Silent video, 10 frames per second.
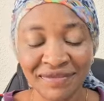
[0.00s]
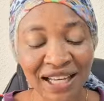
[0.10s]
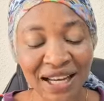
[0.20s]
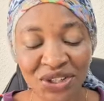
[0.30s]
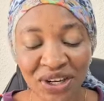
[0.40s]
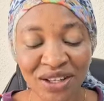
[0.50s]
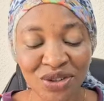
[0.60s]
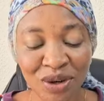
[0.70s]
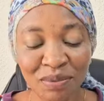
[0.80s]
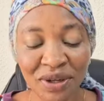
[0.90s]
They are trying
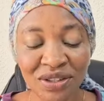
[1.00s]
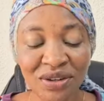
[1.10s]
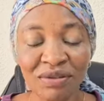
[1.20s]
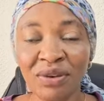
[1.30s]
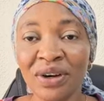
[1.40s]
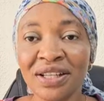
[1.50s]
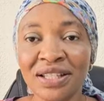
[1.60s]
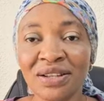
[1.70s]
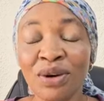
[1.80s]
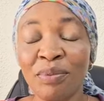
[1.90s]
to oppress your
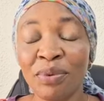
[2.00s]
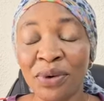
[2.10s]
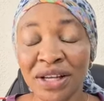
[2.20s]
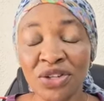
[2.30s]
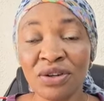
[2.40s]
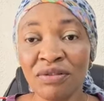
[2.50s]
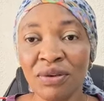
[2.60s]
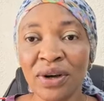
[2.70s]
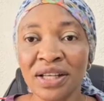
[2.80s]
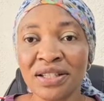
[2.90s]
voice. Oppress your
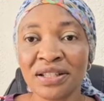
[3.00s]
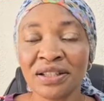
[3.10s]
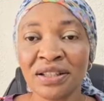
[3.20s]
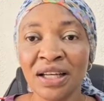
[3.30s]
voice.